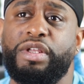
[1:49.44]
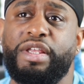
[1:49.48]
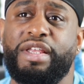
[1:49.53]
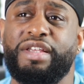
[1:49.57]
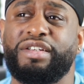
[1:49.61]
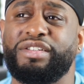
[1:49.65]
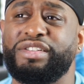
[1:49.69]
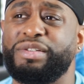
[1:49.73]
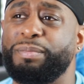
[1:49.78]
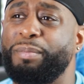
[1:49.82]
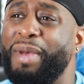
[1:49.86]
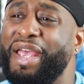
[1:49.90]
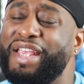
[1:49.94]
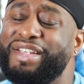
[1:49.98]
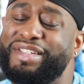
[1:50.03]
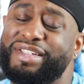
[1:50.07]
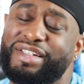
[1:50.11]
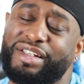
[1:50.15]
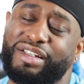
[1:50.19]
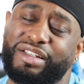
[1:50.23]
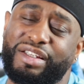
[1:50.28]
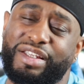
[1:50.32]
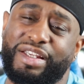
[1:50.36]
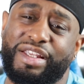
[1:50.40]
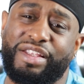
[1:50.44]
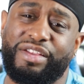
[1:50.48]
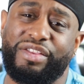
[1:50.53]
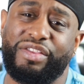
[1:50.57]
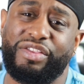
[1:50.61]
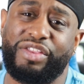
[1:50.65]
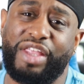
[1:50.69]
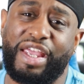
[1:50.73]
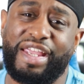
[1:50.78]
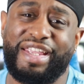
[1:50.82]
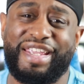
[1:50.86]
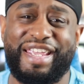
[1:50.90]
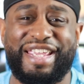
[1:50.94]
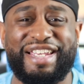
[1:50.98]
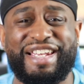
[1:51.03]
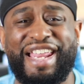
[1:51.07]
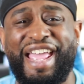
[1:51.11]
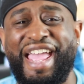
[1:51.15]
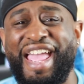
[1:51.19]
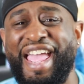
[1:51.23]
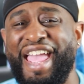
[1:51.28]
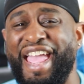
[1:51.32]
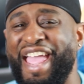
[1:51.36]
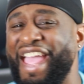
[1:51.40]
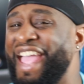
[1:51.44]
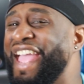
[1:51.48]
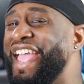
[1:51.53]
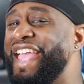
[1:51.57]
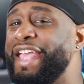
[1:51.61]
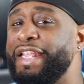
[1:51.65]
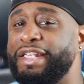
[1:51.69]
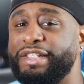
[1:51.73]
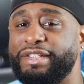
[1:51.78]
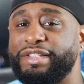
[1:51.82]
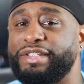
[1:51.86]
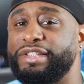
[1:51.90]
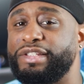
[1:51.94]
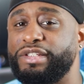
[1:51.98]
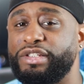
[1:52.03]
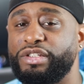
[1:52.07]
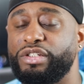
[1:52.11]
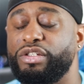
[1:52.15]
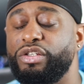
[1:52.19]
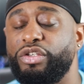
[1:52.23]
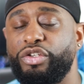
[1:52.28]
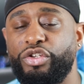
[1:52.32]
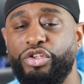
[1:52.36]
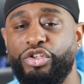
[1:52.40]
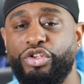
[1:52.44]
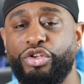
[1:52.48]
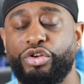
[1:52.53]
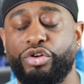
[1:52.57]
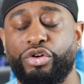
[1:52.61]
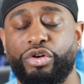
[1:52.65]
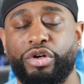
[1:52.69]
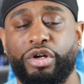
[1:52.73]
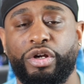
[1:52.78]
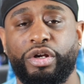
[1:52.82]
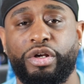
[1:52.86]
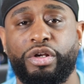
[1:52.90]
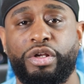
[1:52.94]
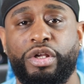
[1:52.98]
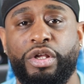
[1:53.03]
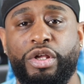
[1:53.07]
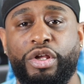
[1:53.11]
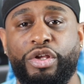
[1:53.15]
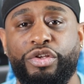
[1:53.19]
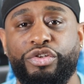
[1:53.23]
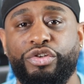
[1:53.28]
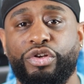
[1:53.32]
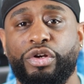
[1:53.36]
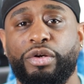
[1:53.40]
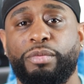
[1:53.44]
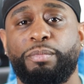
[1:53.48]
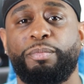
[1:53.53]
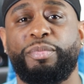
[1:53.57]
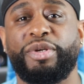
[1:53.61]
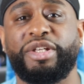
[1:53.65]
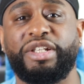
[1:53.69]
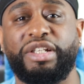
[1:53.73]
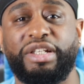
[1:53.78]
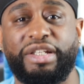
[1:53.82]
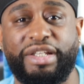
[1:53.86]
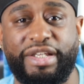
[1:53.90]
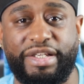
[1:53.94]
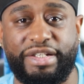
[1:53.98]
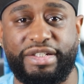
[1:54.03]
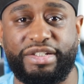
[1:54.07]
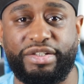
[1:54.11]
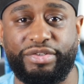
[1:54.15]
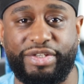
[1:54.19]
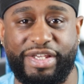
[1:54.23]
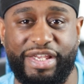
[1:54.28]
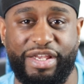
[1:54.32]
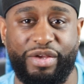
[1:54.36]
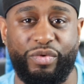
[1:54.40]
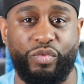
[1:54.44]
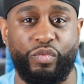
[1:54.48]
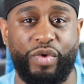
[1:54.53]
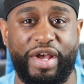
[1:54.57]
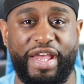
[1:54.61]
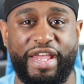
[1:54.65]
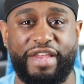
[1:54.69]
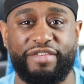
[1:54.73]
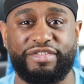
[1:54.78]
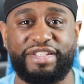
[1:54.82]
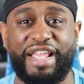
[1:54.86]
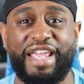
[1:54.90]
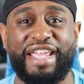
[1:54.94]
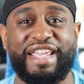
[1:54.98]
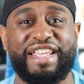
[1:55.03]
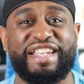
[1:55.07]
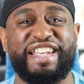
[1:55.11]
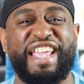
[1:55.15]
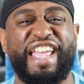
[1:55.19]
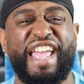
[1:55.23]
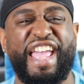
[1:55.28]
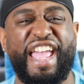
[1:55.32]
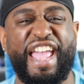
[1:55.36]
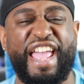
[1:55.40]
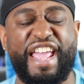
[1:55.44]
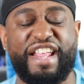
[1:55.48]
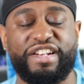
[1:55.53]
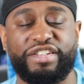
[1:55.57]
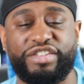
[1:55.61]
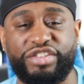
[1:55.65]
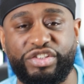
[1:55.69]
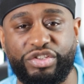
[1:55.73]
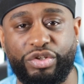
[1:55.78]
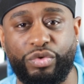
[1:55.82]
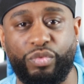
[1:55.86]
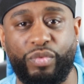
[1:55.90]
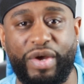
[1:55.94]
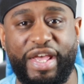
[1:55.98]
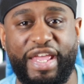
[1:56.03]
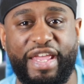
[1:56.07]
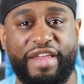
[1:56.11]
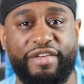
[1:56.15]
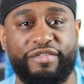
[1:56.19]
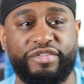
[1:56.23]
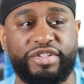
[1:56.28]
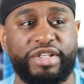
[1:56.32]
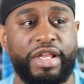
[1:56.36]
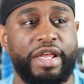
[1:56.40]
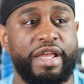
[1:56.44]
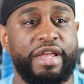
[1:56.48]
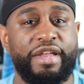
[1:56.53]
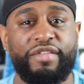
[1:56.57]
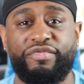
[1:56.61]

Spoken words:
is basically they enhance your ability to get waves. They enhance the waves.